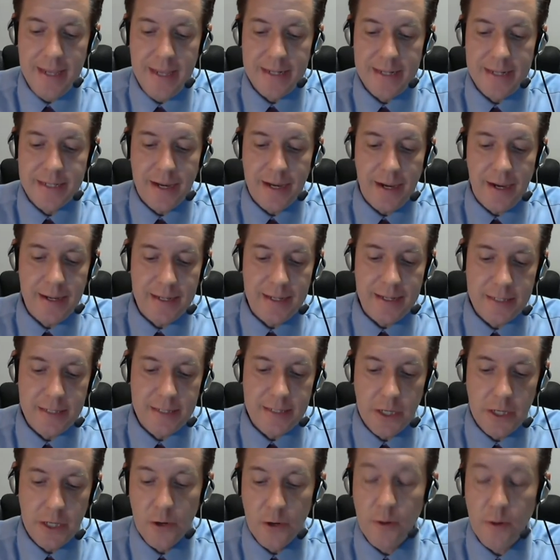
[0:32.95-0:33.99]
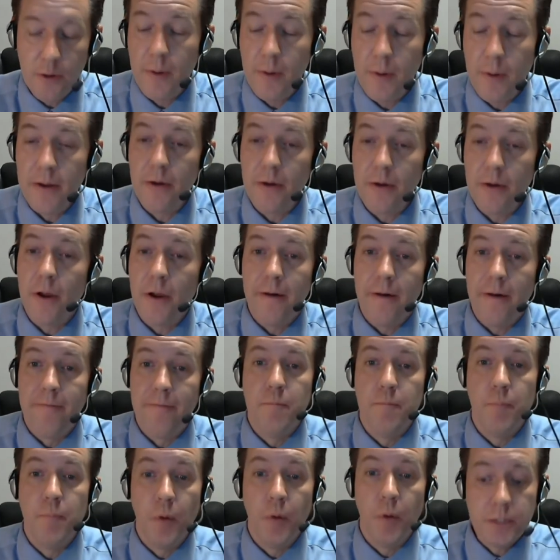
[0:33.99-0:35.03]
And Todd is a curator
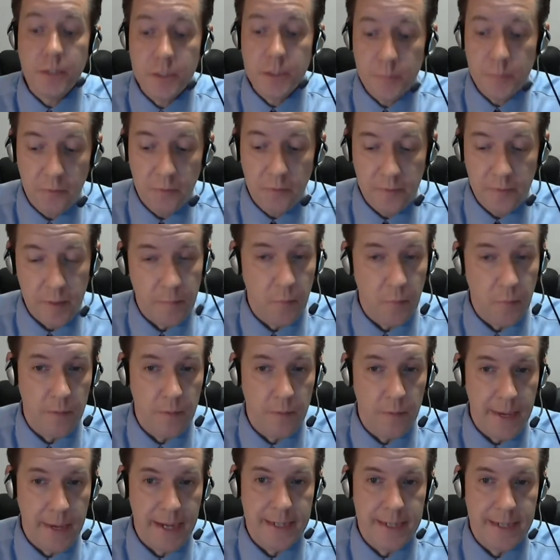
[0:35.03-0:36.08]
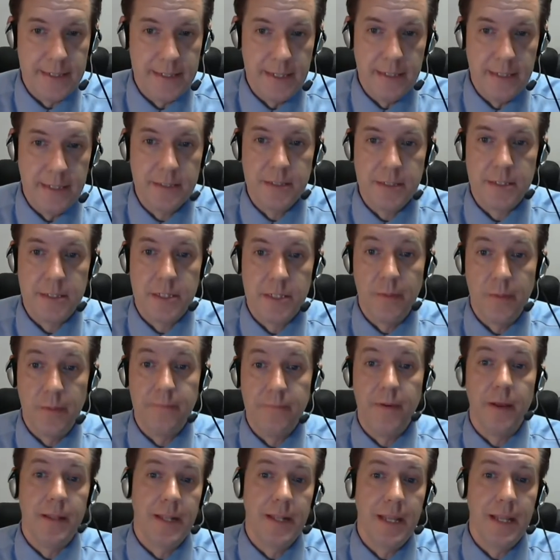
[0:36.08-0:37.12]
of multiple Flipboard magazines, and so we
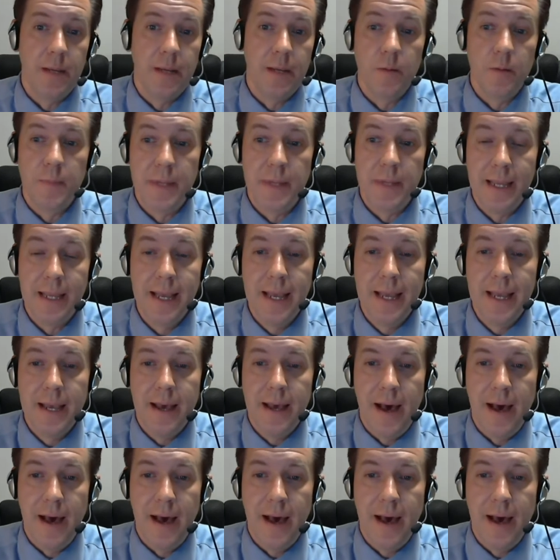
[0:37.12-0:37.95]
felt that he would be